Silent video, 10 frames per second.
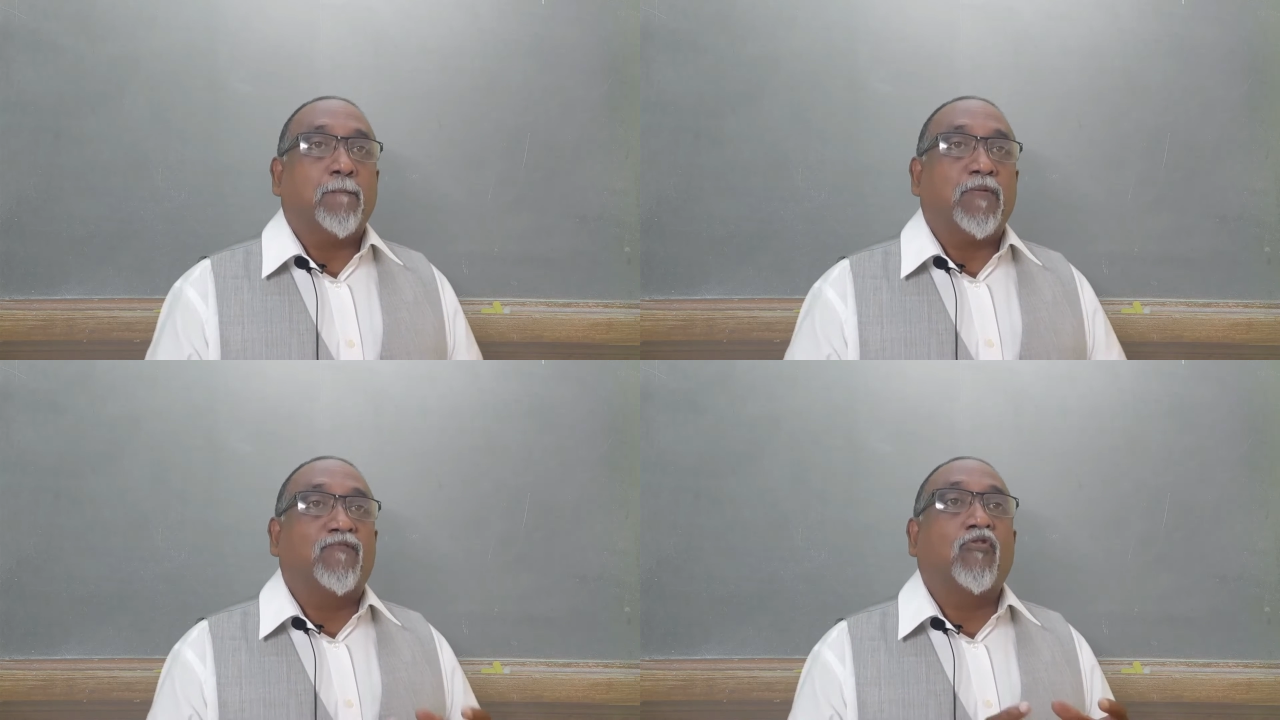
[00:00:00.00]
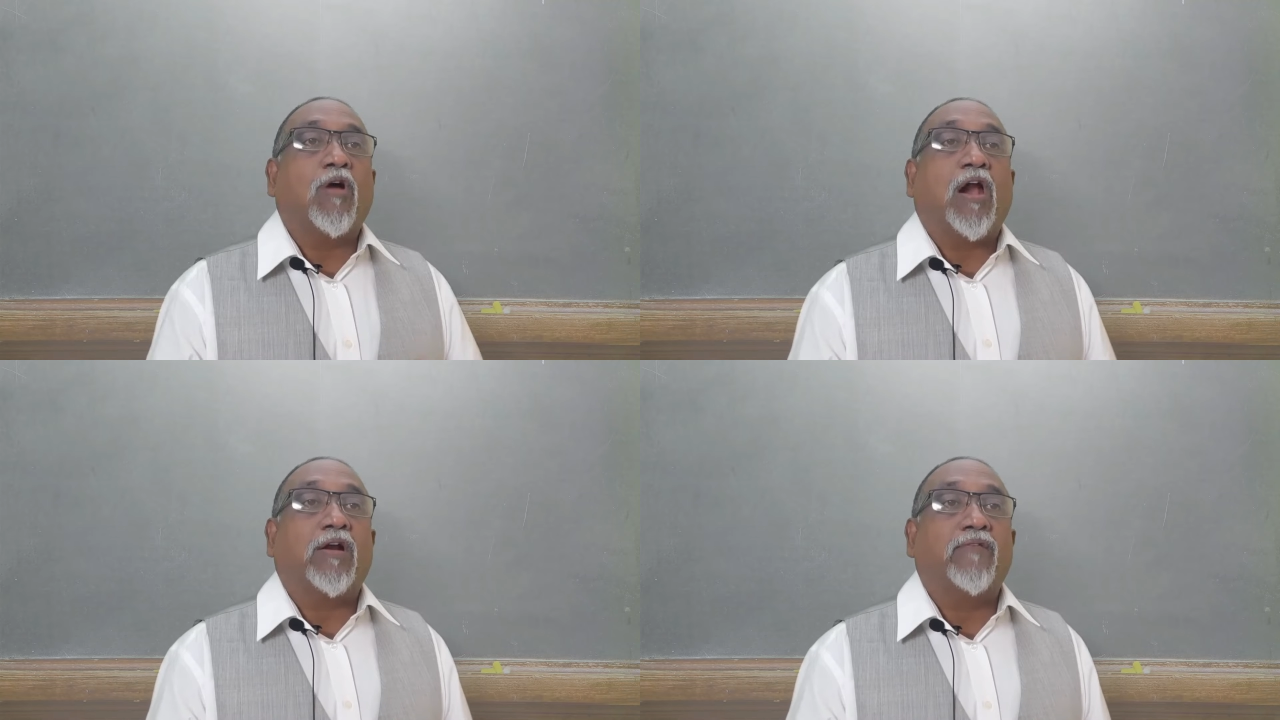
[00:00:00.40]
before
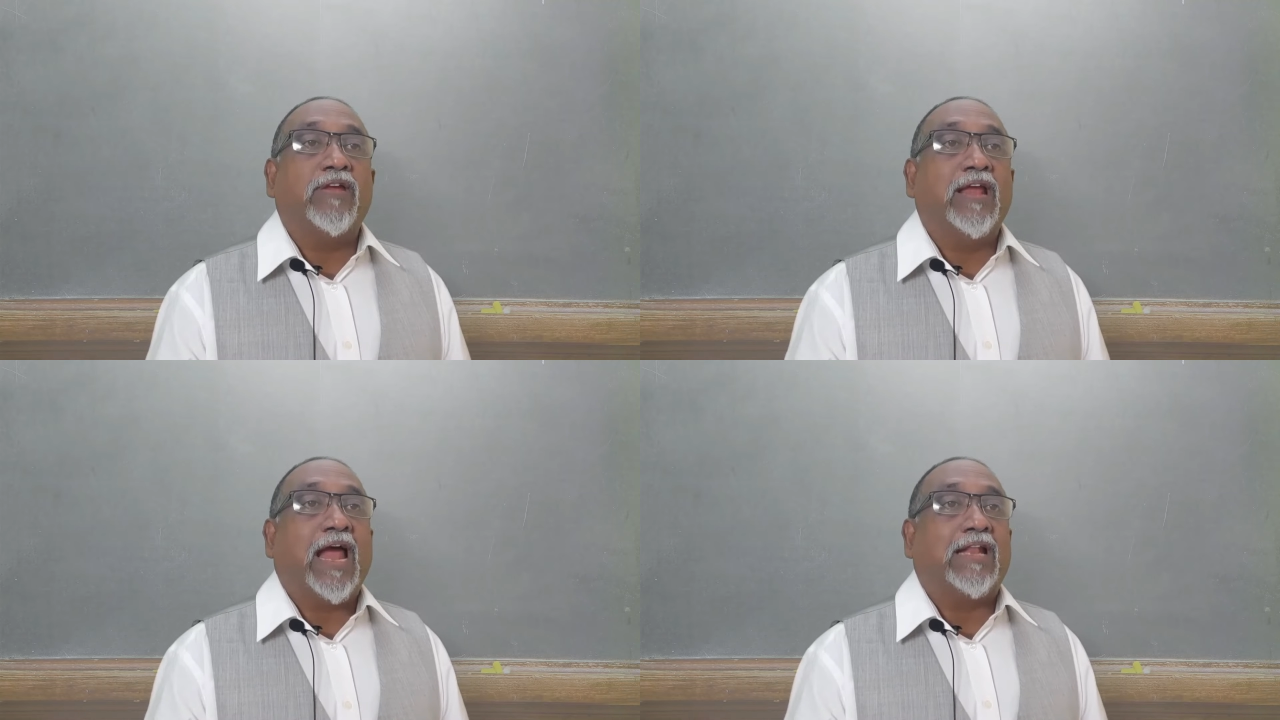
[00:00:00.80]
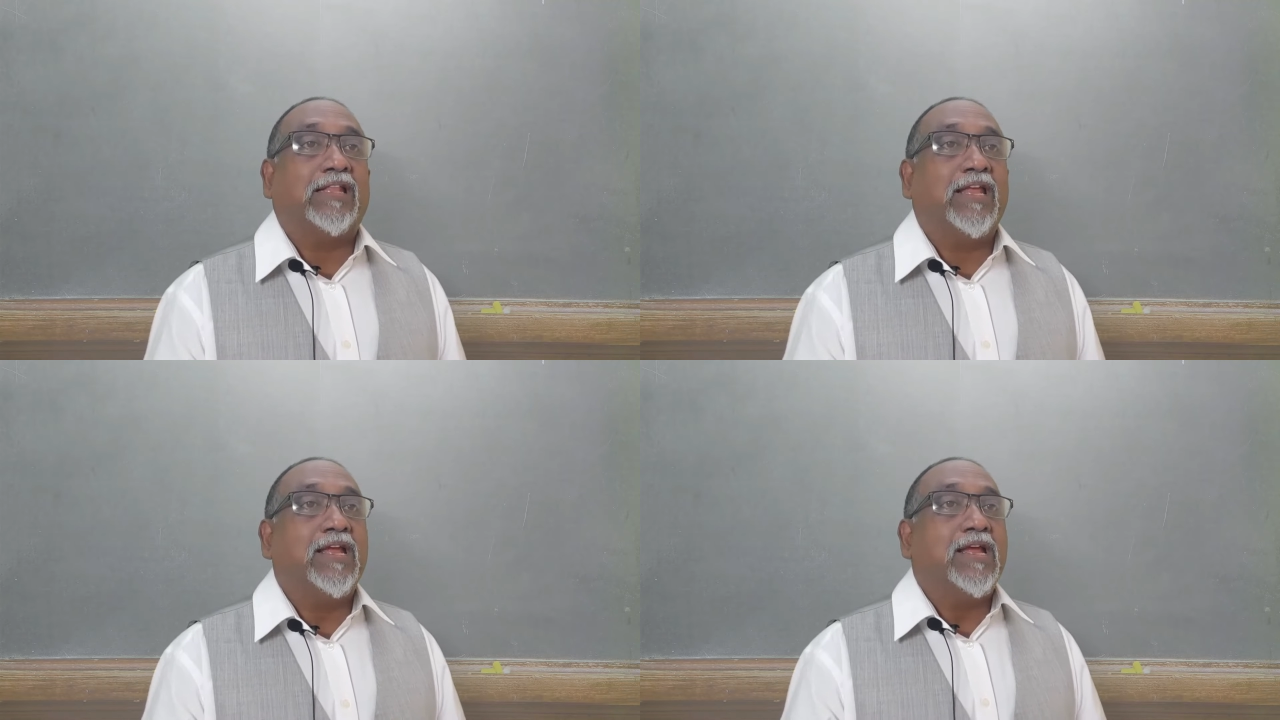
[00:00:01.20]
arriving at
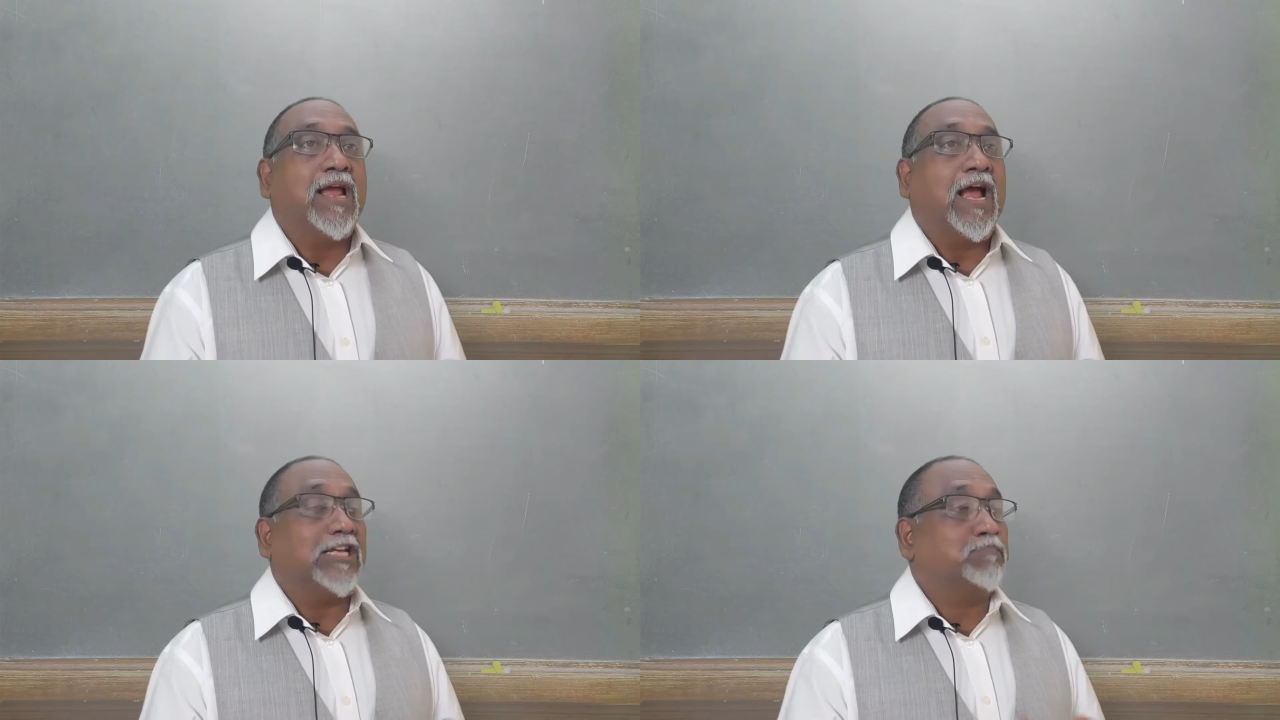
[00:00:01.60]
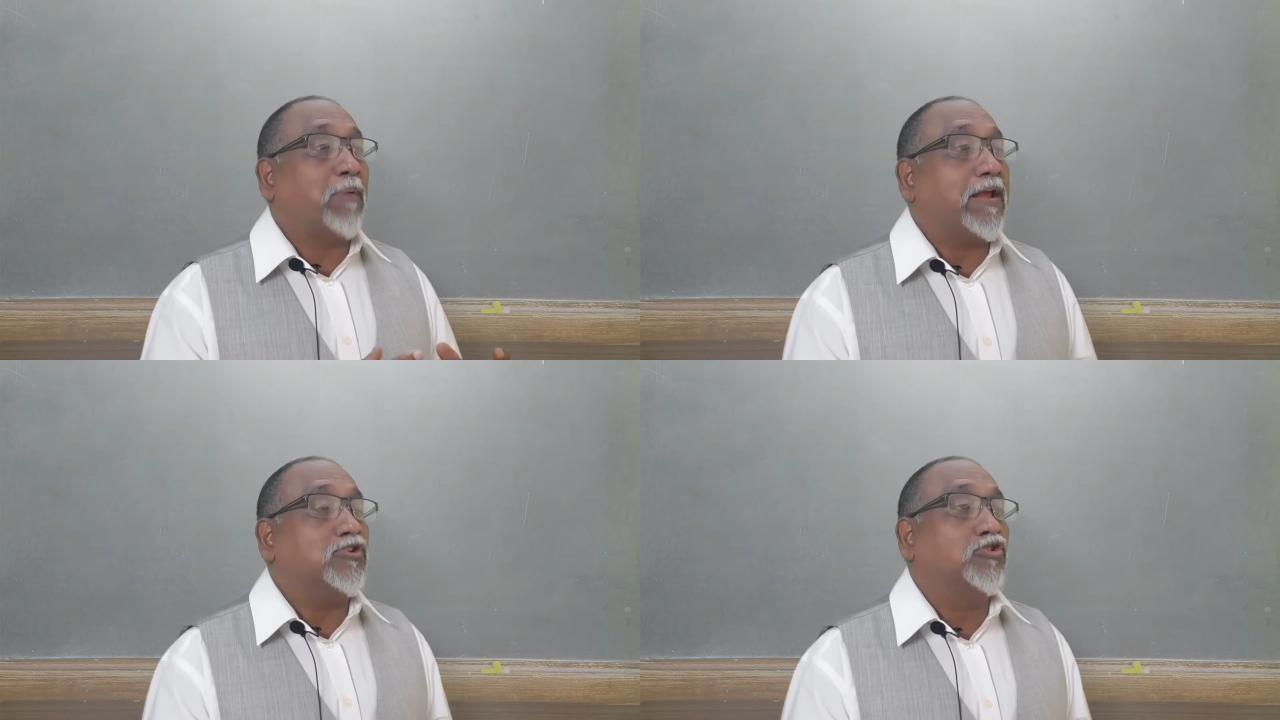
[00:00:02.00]
the
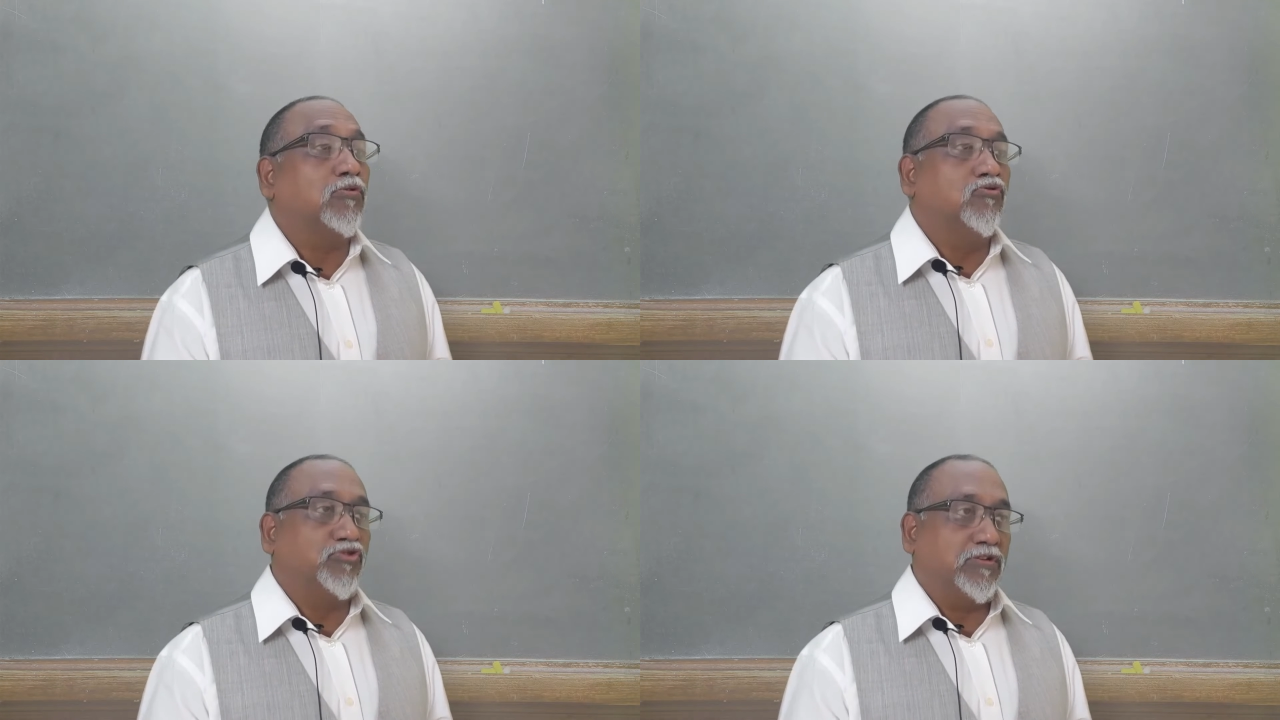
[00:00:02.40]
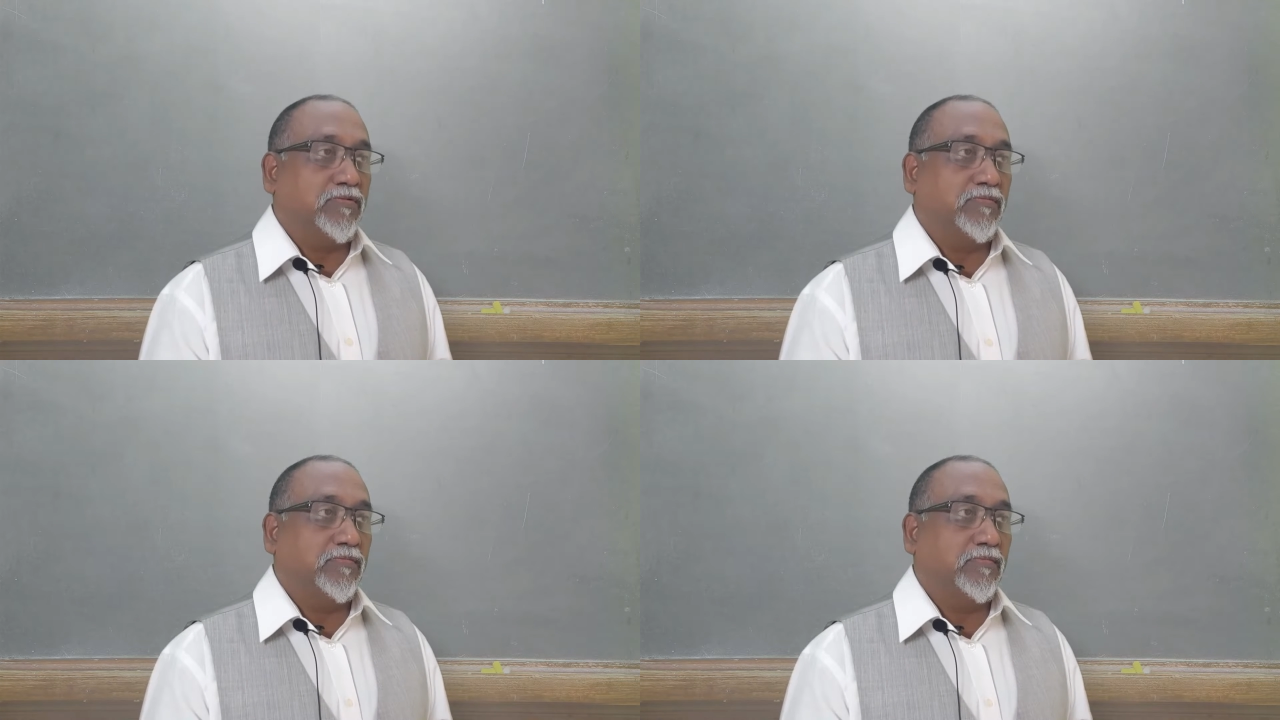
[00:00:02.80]
aspired solution.